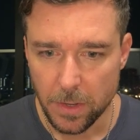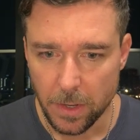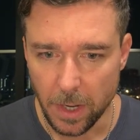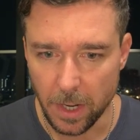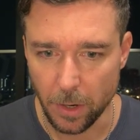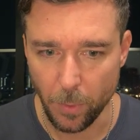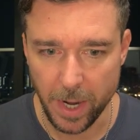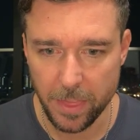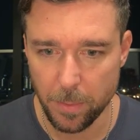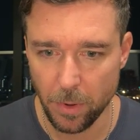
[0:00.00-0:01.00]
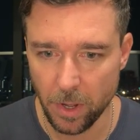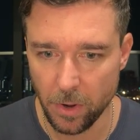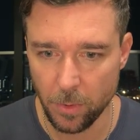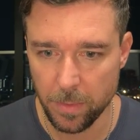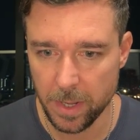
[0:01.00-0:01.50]
Riding the bull
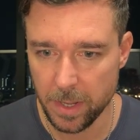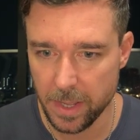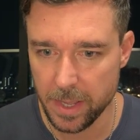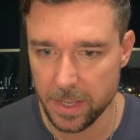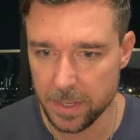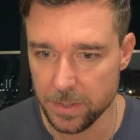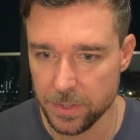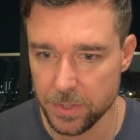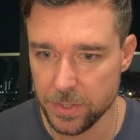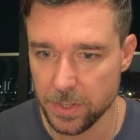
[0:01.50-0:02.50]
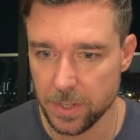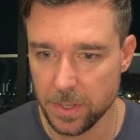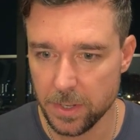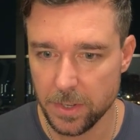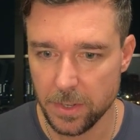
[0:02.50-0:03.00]
home is,
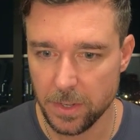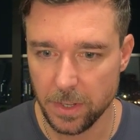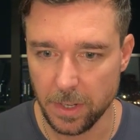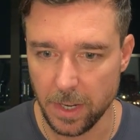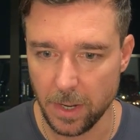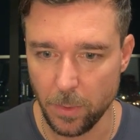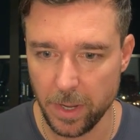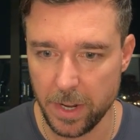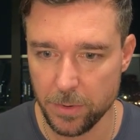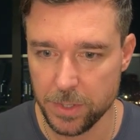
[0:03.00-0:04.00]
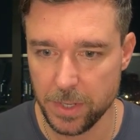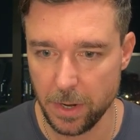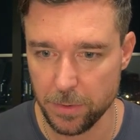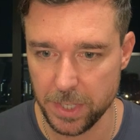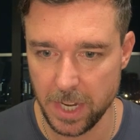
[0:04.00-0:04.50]
here's
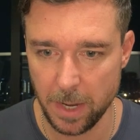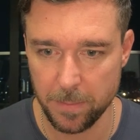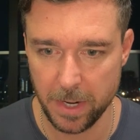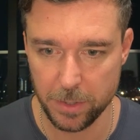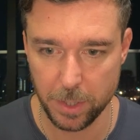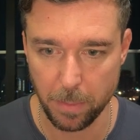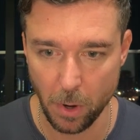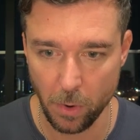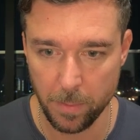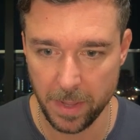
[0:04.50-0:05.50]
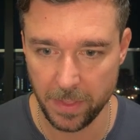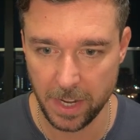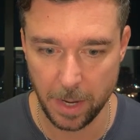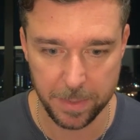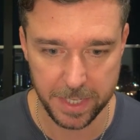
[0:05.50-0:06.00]
the poem and the
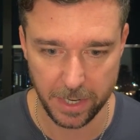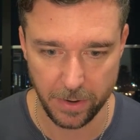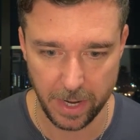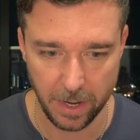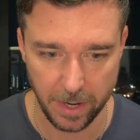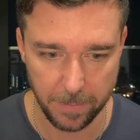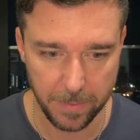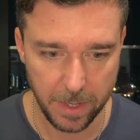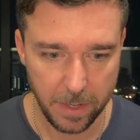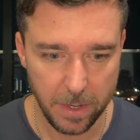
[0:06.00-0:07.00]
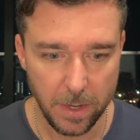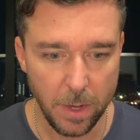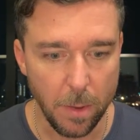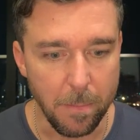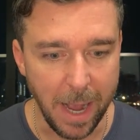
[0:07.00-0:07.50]
commentary on it.
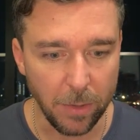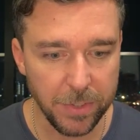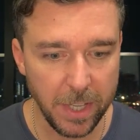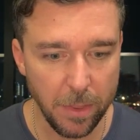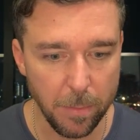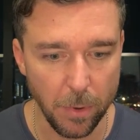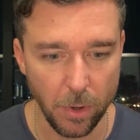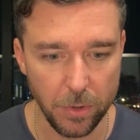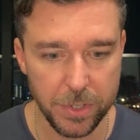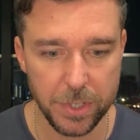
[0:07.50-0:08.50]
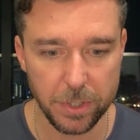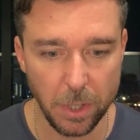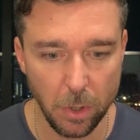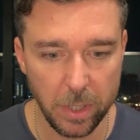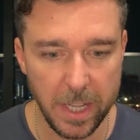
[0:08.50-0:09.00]
Mounting the bull,
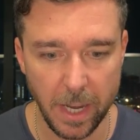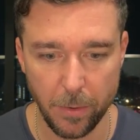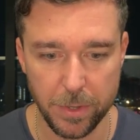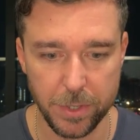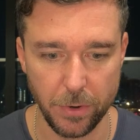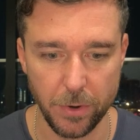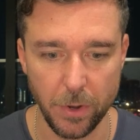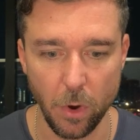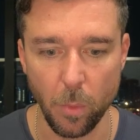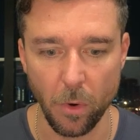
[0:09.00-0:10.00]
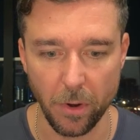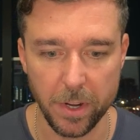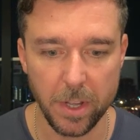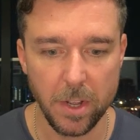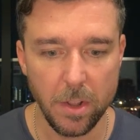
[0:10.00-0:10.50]
slowly I return homeward.
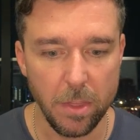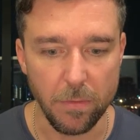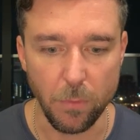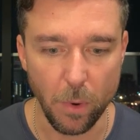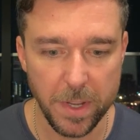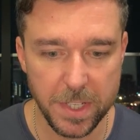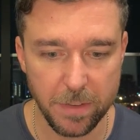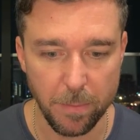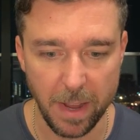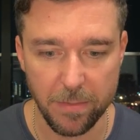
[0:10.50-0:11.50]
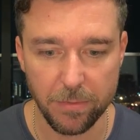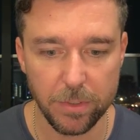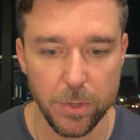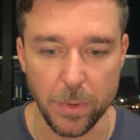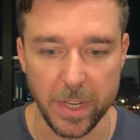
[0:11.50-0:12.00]
The voice of my
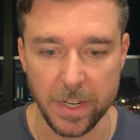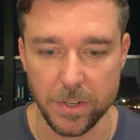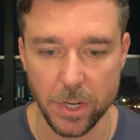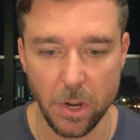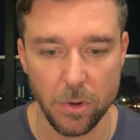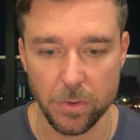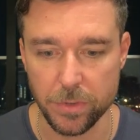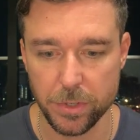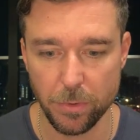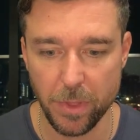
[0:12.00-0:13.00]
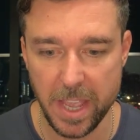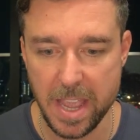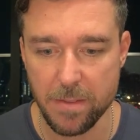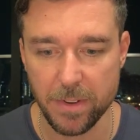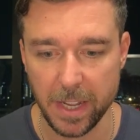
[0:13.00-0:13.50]
flute intones through the
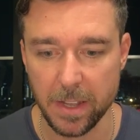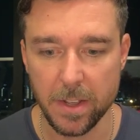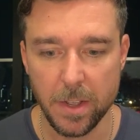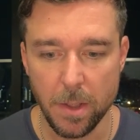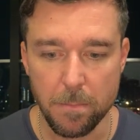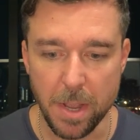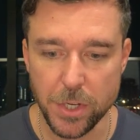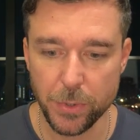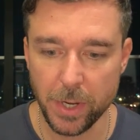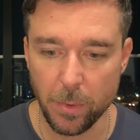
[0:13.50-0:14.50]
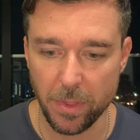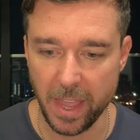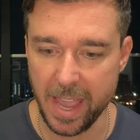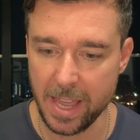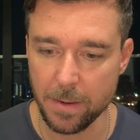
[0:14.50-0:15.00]
evening, measuring
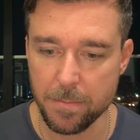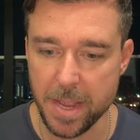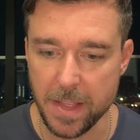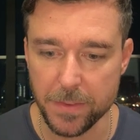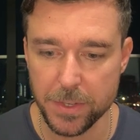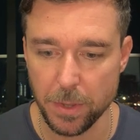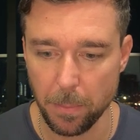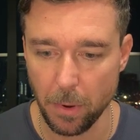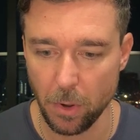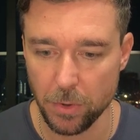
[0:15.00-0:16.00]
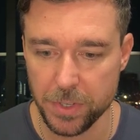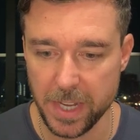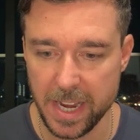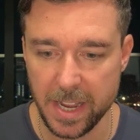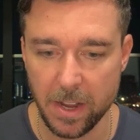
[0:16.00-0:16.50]
with hand beats the
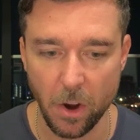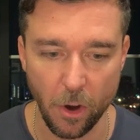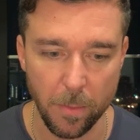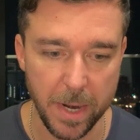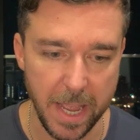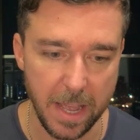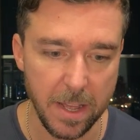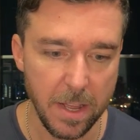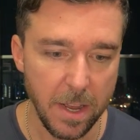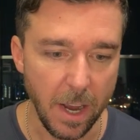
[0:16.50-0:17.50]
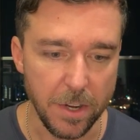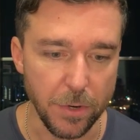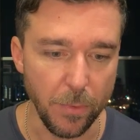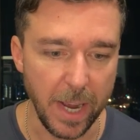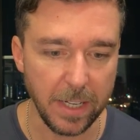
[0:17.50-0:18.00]
pulsating harmony. I
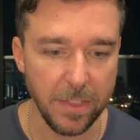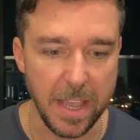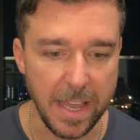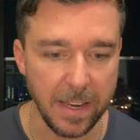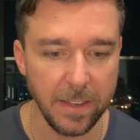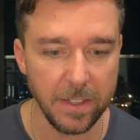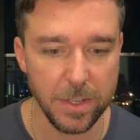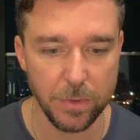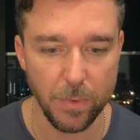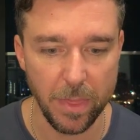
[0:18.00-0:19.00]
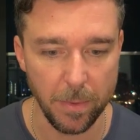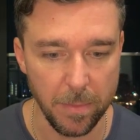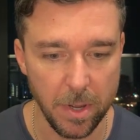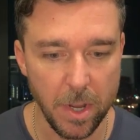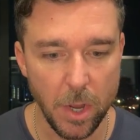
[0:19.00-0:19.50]
direct the endless
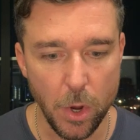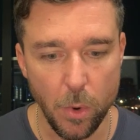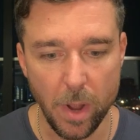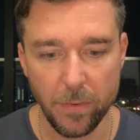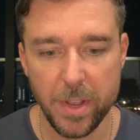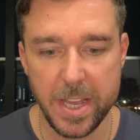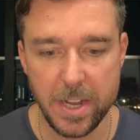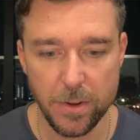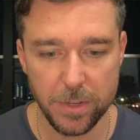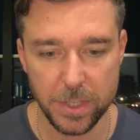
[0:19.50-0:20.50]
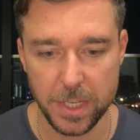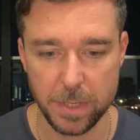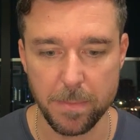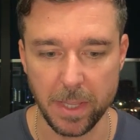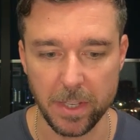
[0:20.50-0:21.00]
rhythm. Whoever hears this
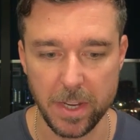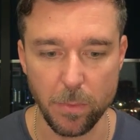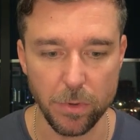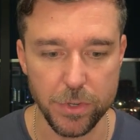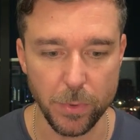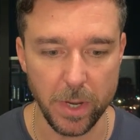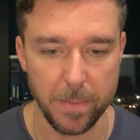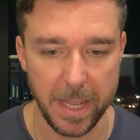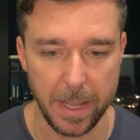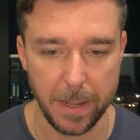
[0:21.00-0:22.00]
melody will join me.